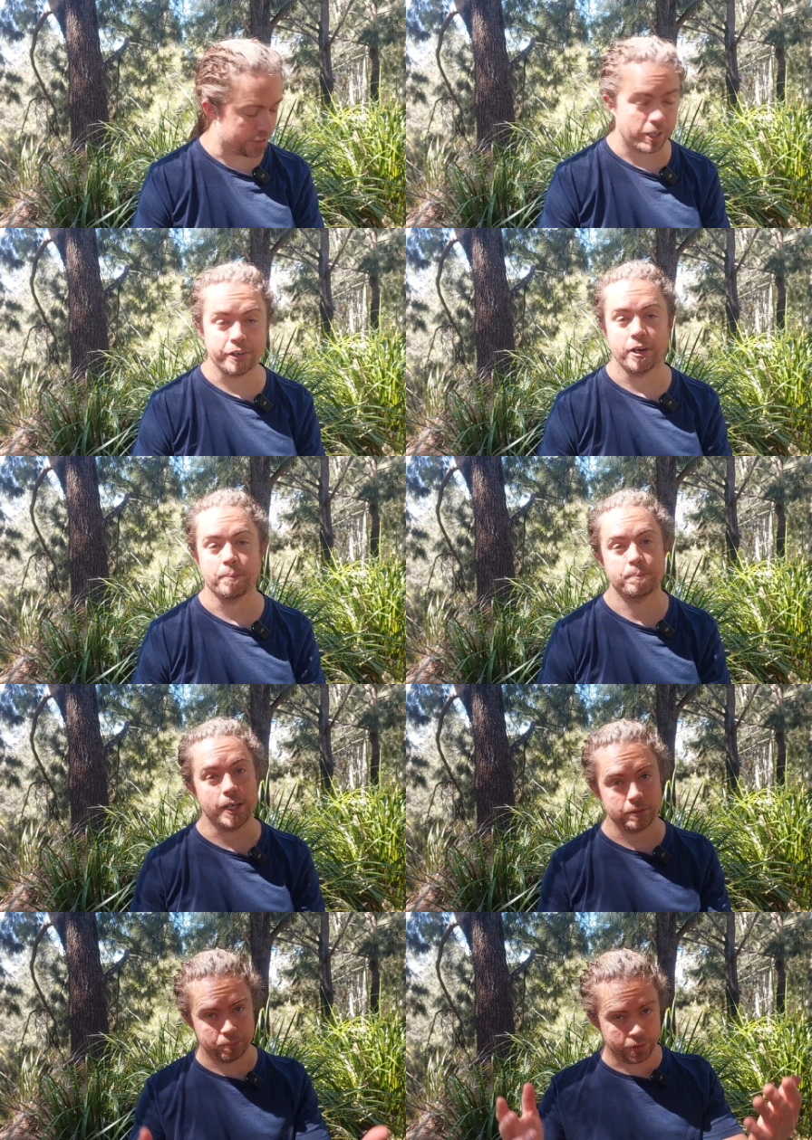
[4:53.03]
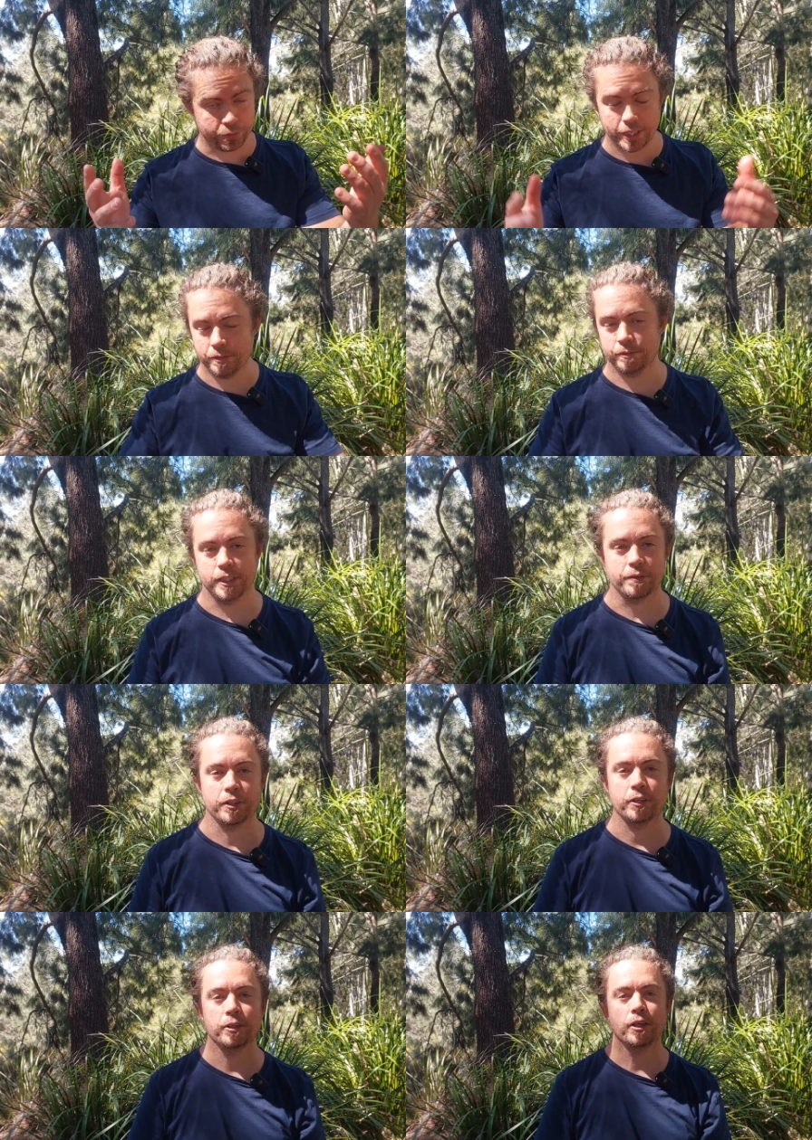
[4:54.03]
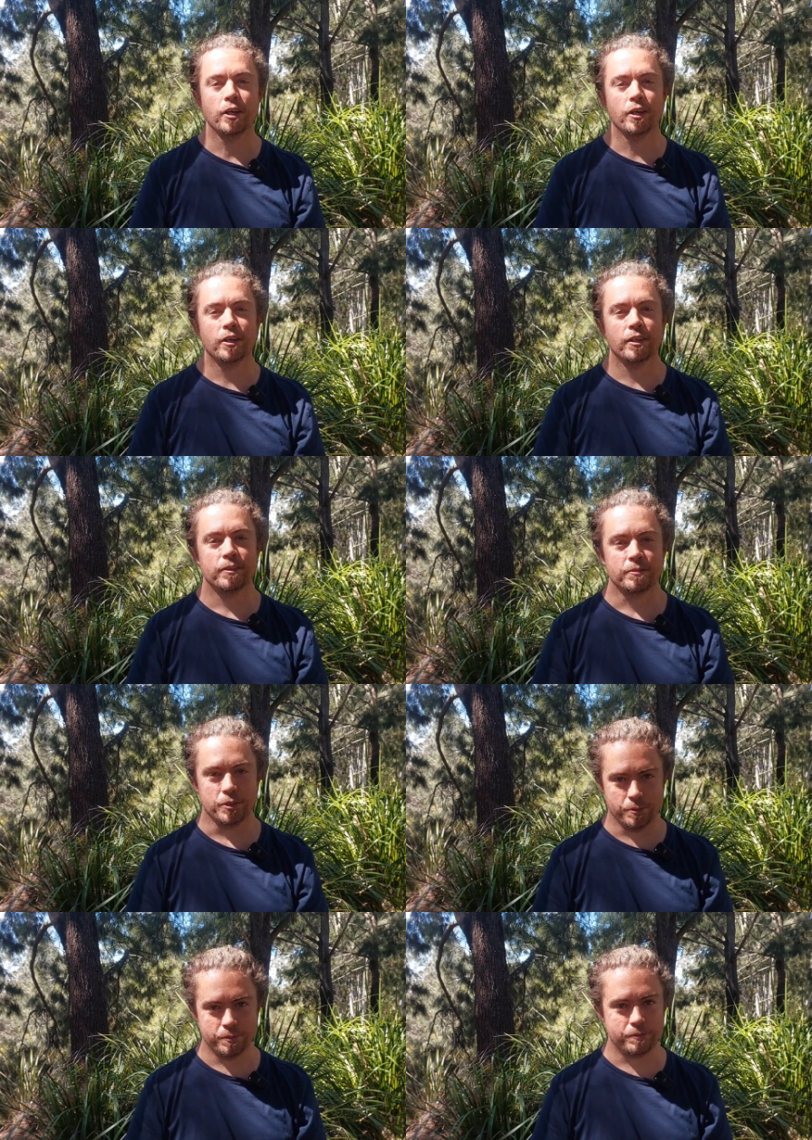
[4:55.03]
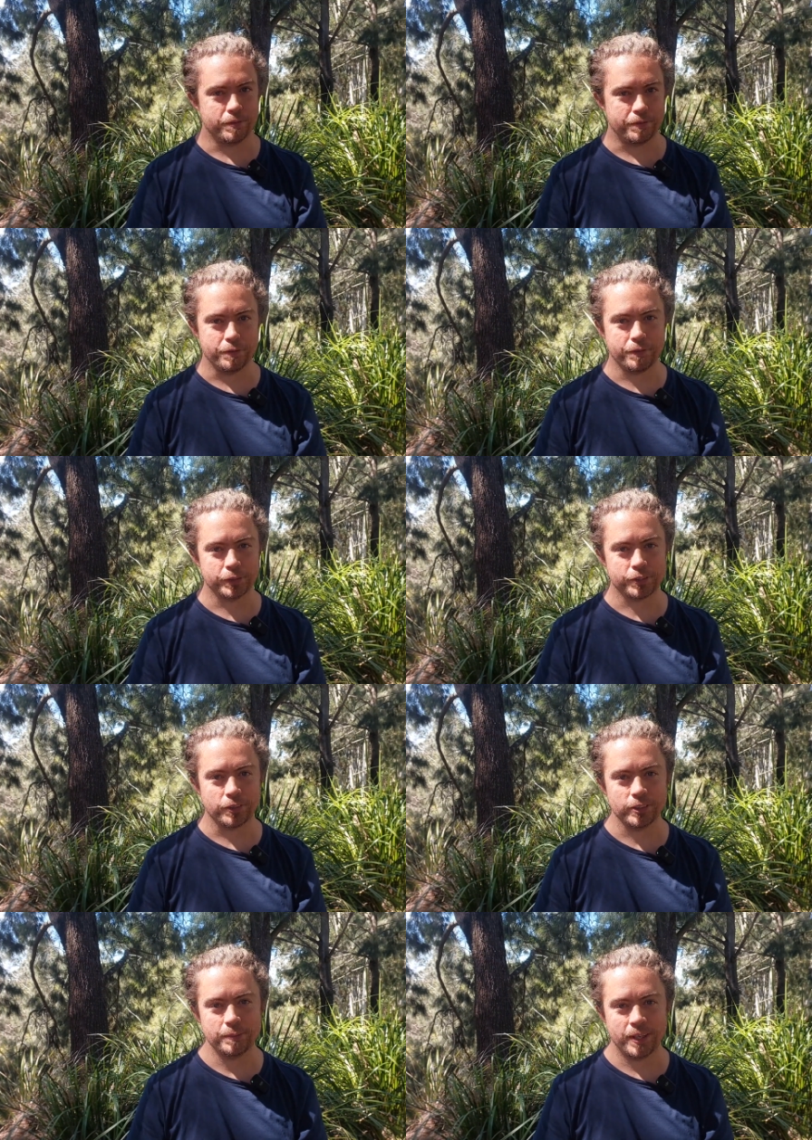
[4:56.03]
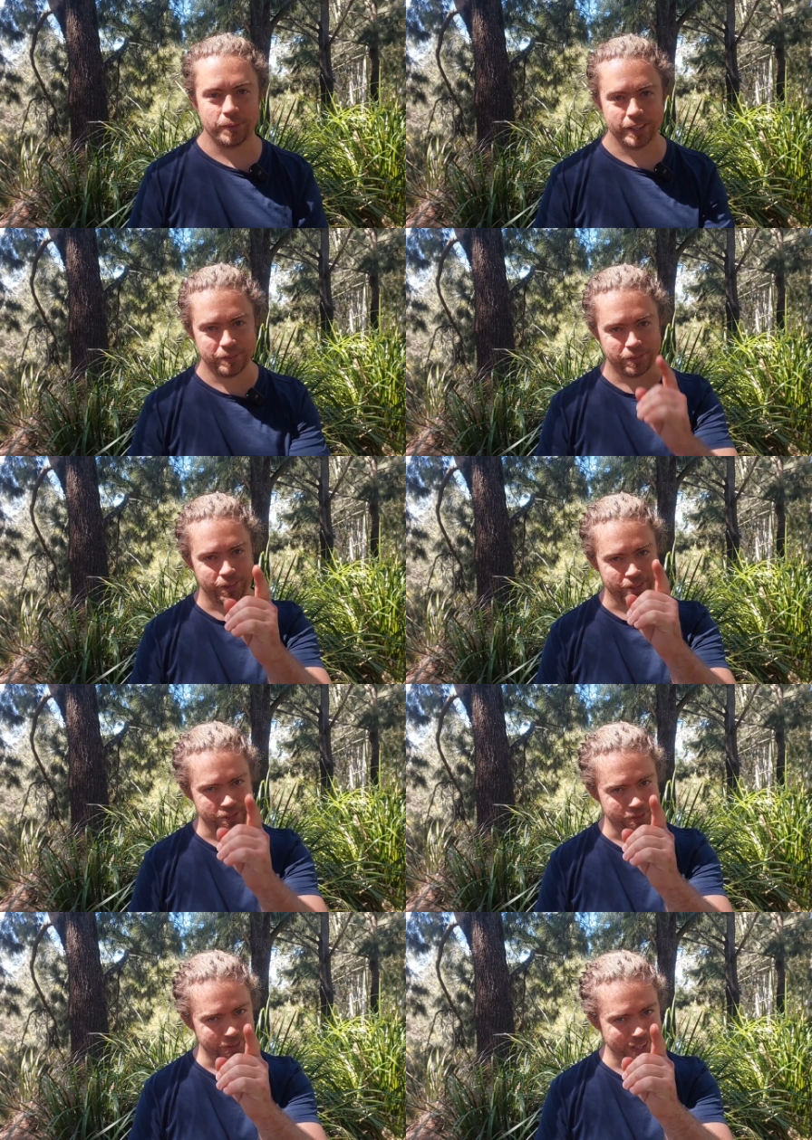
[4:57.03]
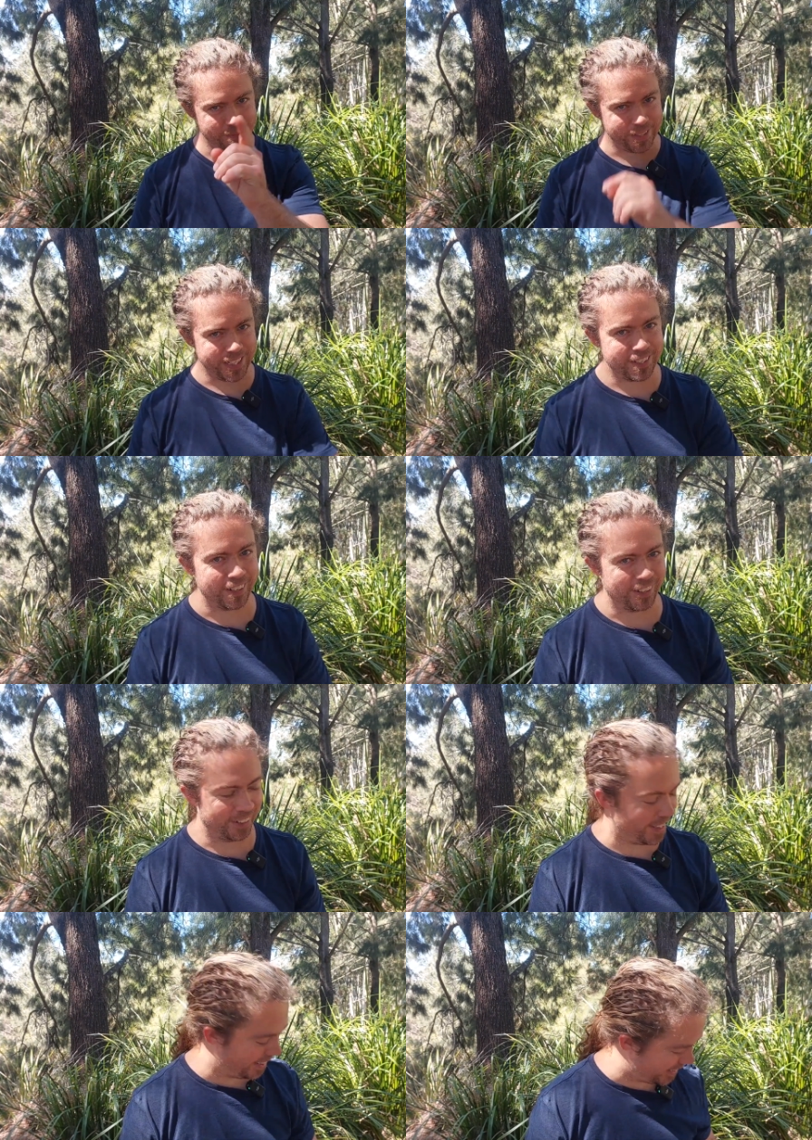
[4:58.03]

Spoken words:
diagram. But as I say, you never know. If you feel strongly about 1 and 4, you let me know.